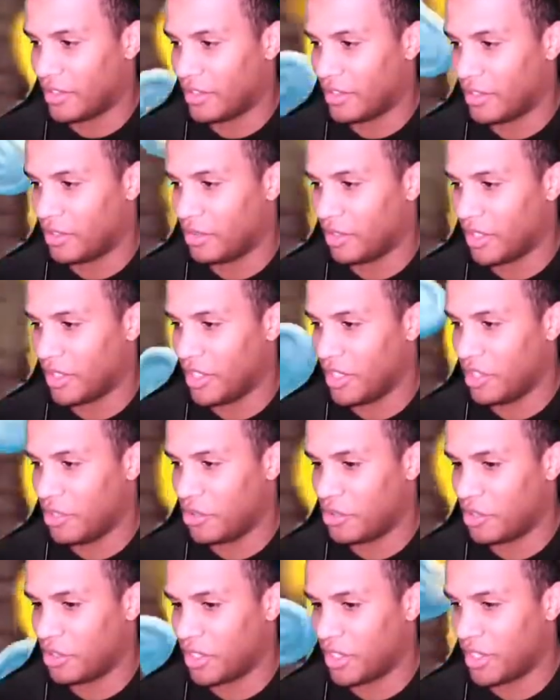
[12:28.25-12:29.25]
literally
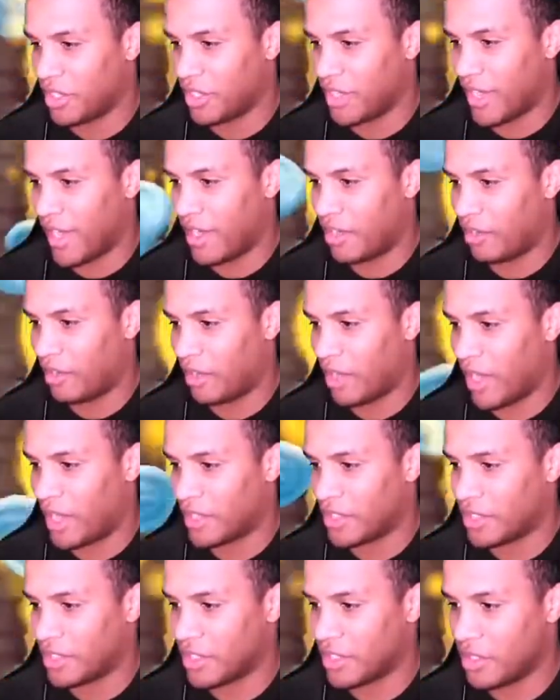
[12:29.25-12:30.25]
usually could care
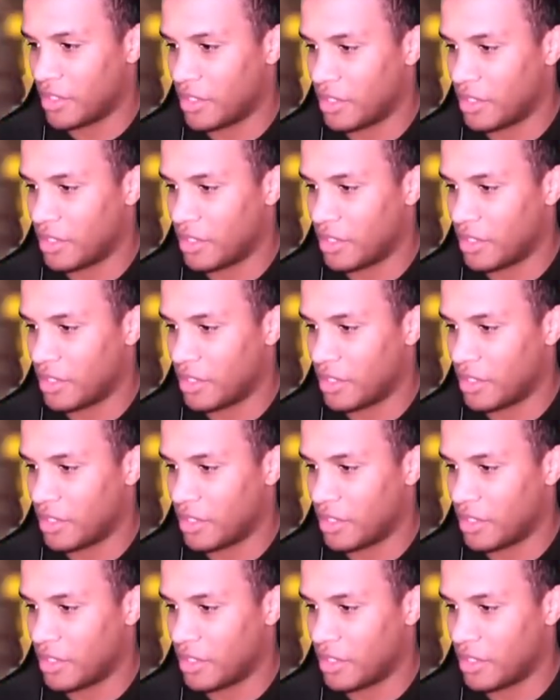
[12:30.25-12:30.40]
less